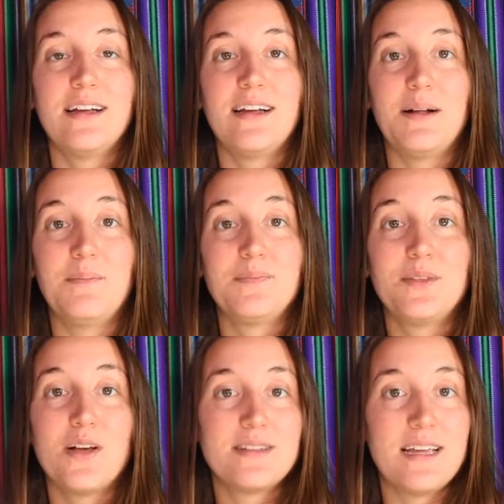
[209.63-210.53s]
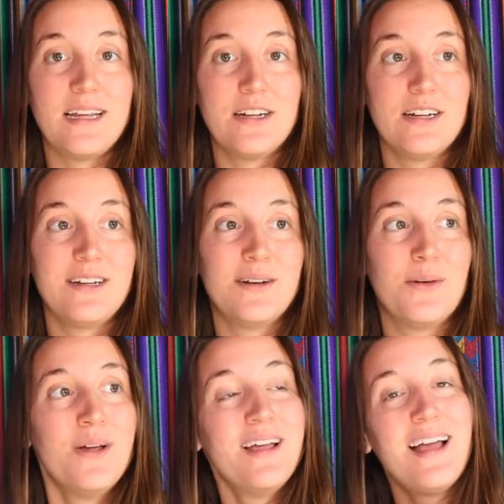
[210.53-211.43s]
Um, not saying you're going to
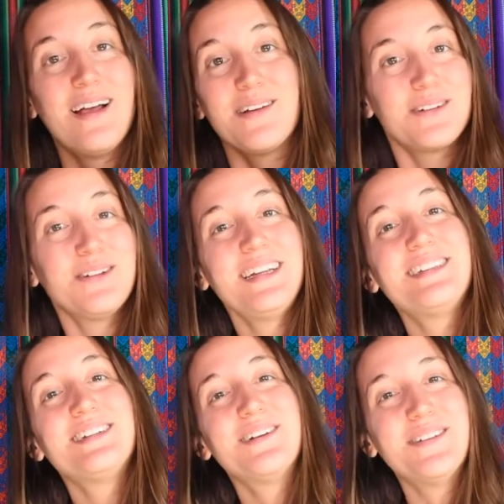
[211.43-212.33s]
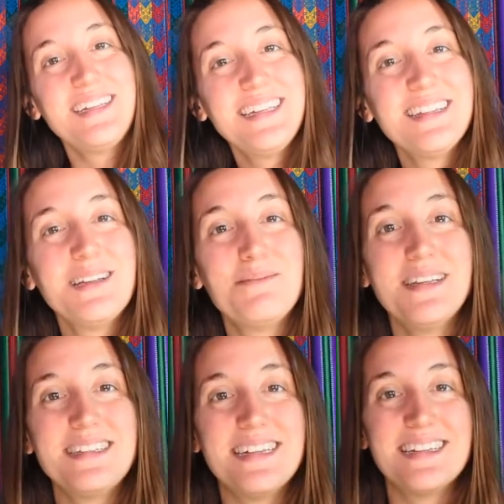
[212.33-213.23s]
go create your own healing
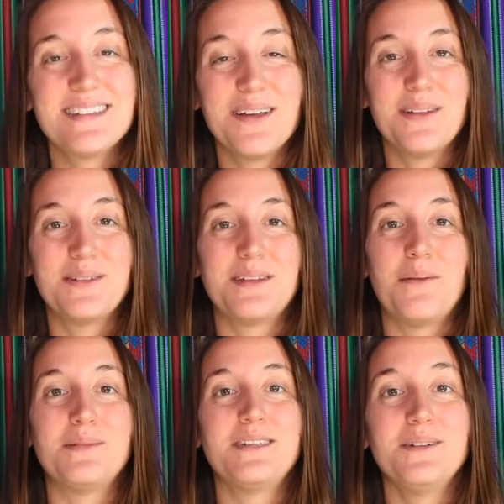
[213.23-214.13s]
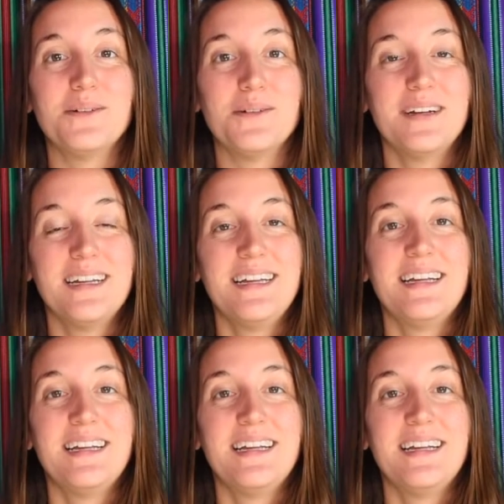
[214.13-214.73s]
business, although some do,